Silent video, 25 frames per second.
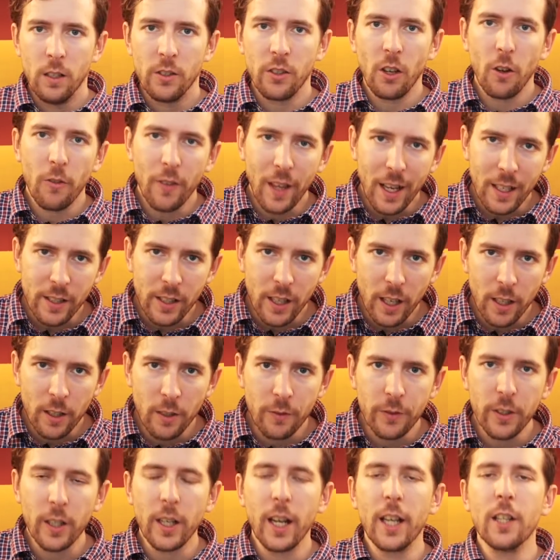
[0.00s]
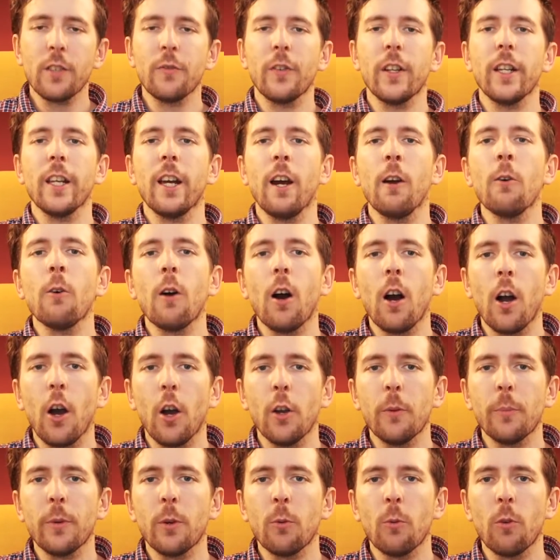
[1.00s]
So that's the end of today's video. I
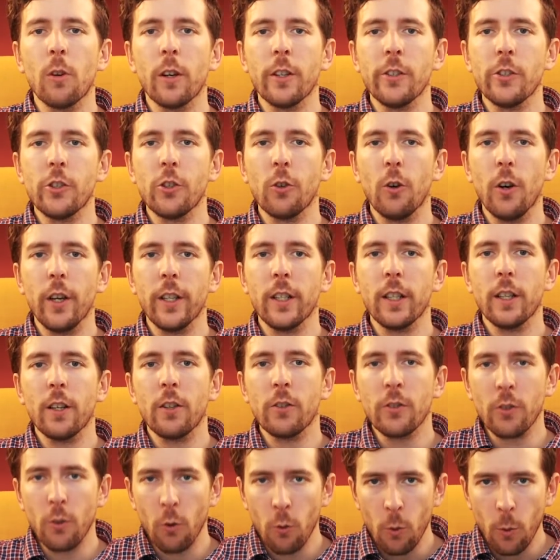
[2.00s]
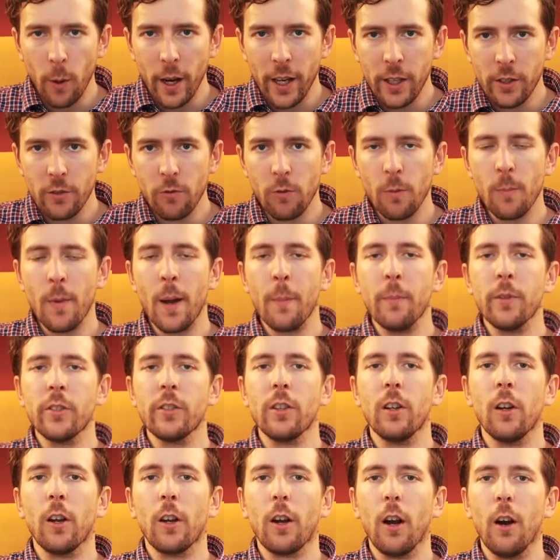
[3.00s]
hope you all enjoyed, and as always, remember
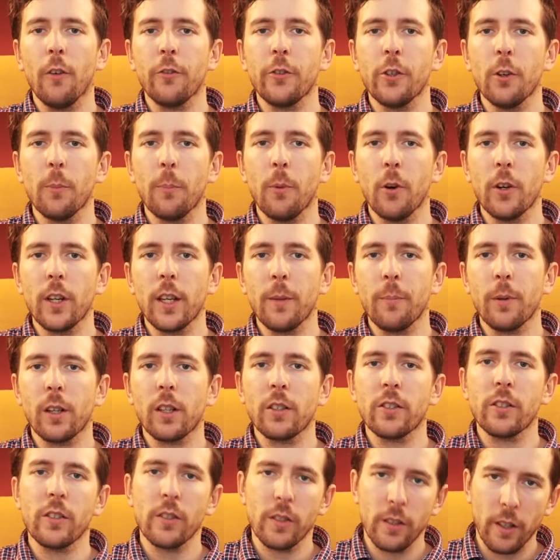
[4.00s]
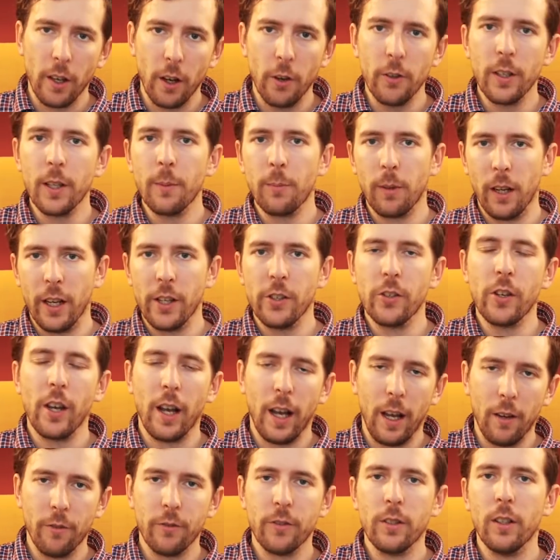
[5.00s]
to look after your body because it's the only place you
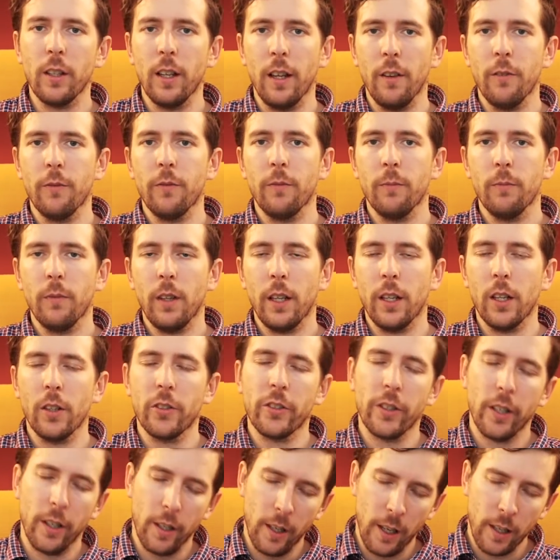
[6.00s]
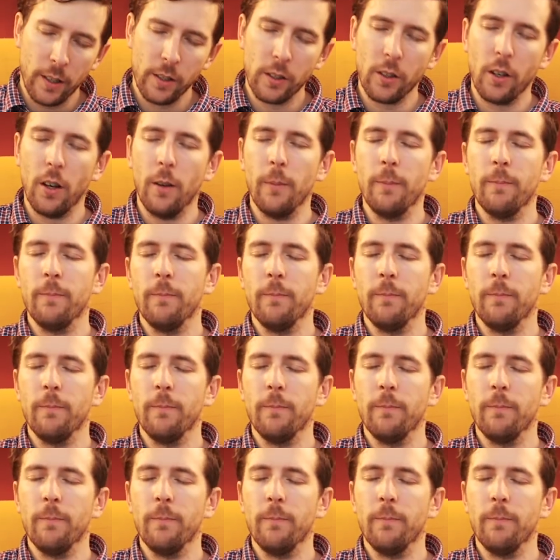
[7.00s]
have to live. And I'll see you next time.